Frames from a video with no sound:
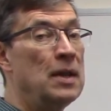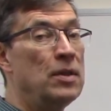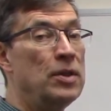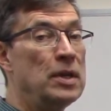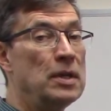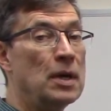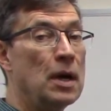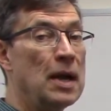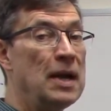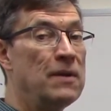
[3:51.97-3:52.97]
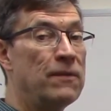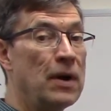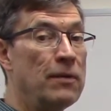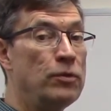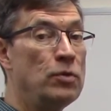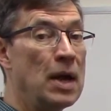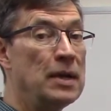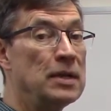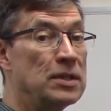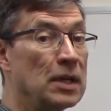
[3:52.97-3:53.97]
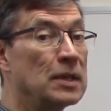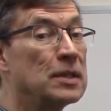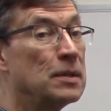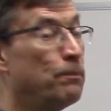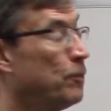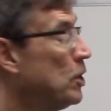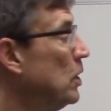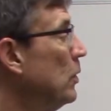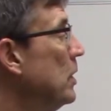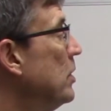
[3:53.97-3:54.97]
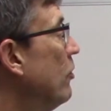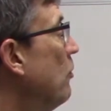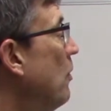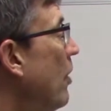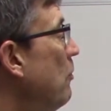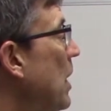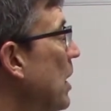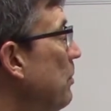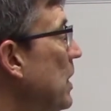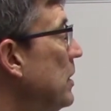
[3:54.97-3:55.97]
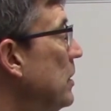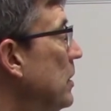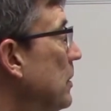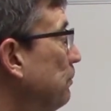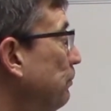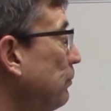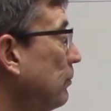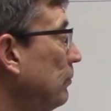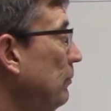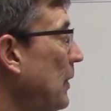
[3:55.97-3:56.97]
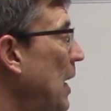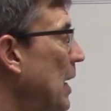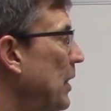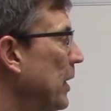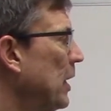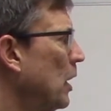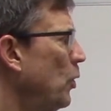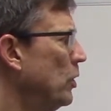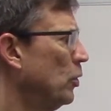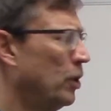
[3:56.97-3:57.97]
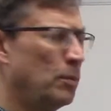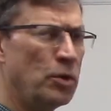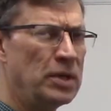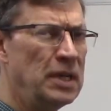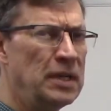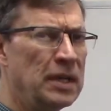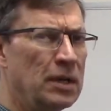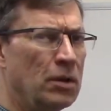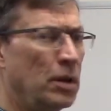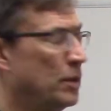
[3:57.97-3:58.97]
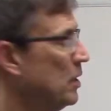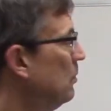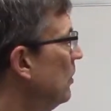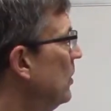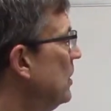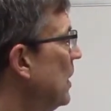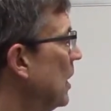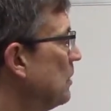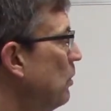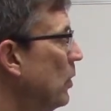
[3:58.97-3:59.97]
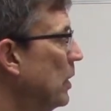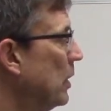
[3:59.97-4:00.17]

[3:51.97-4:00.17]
the uh, 85 through 96 series of, of math paces. And I think I go into a little more detail on some of these exponent